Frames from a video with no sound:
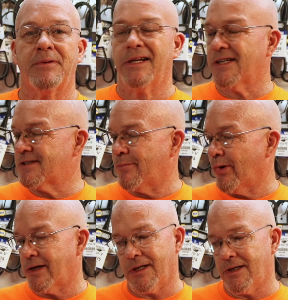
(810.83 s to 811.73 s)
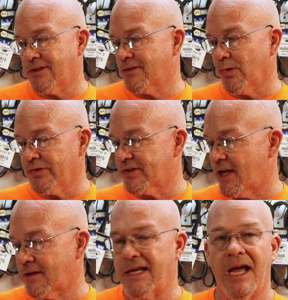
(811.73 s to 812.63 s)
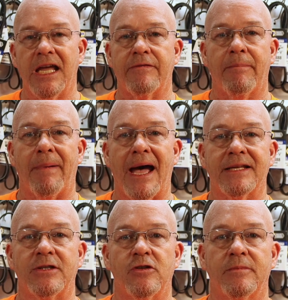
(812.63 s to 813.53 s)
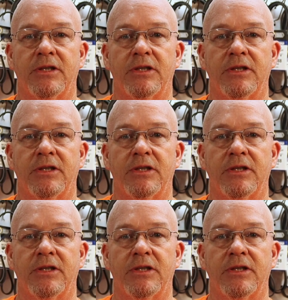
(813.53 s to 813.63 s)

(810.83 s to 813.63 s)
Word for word: Pretty disappointed in this tool set. Can't give it back to them.